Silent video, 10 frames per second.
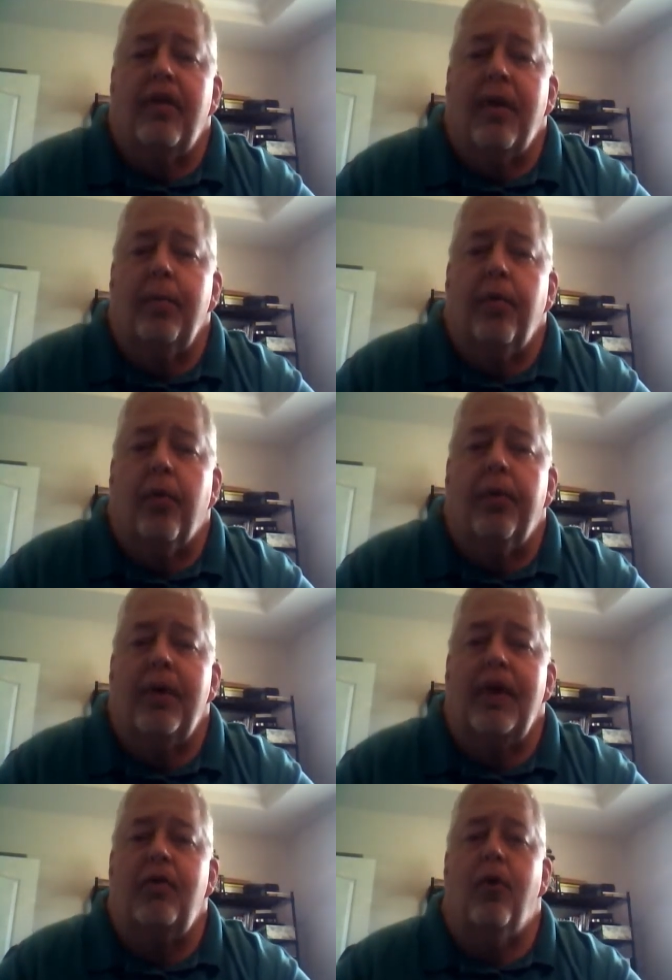temple,
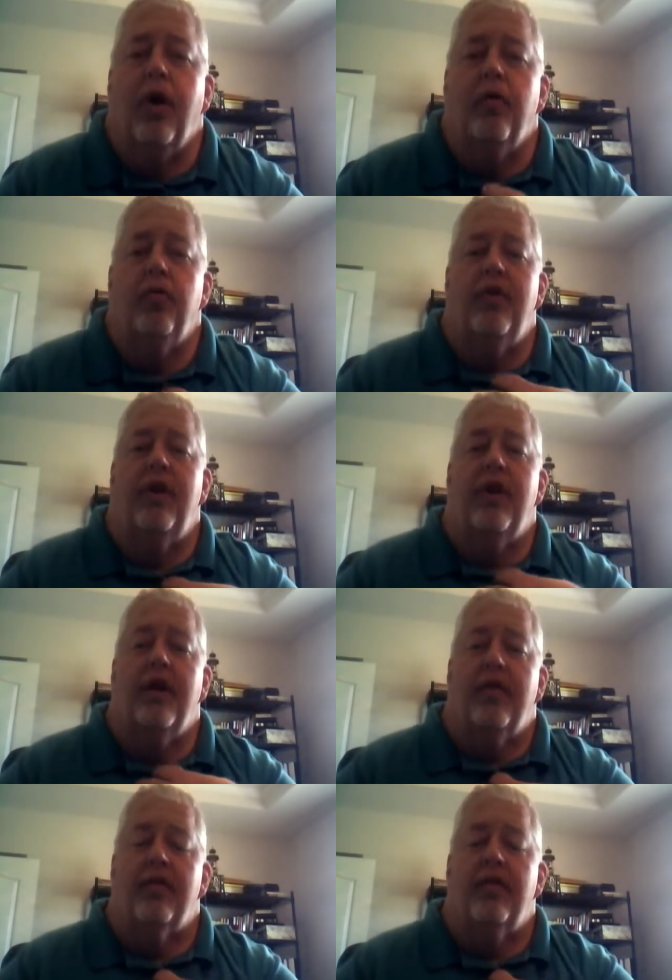but he dwells within
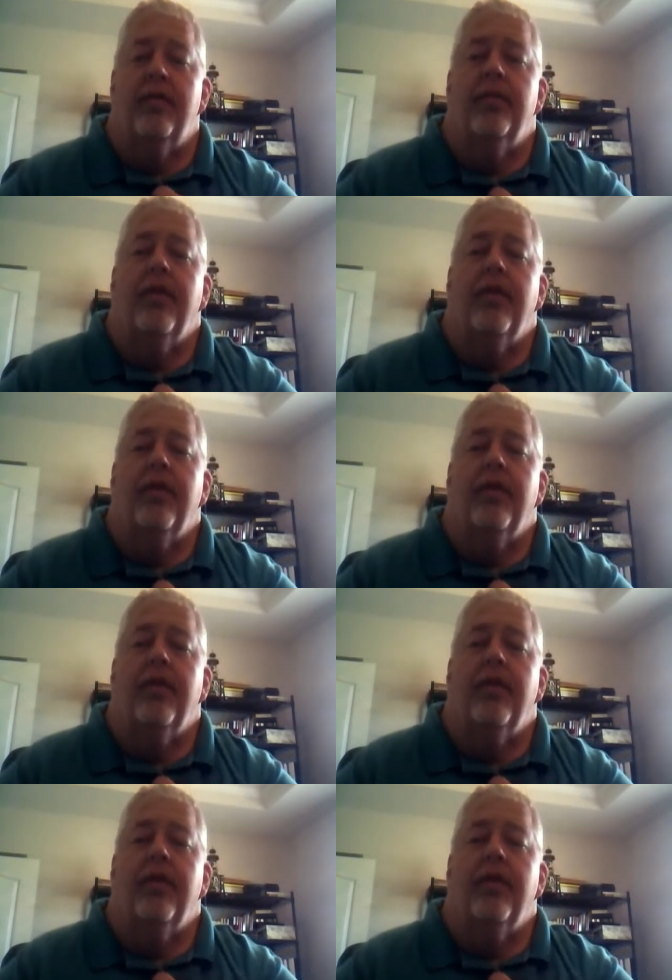us.